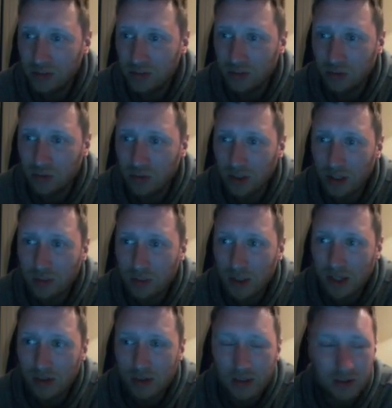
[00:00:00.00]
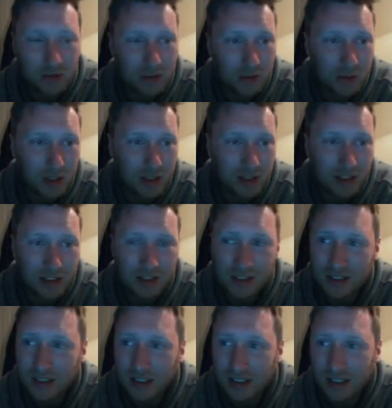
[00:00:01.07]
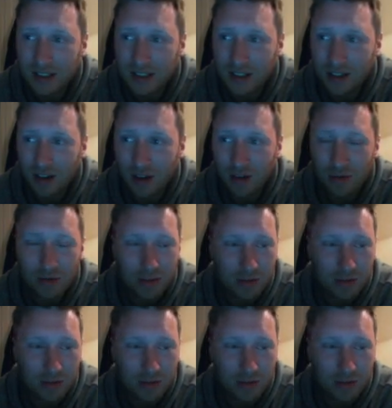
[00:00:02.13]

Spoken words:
two-year period or something like that, over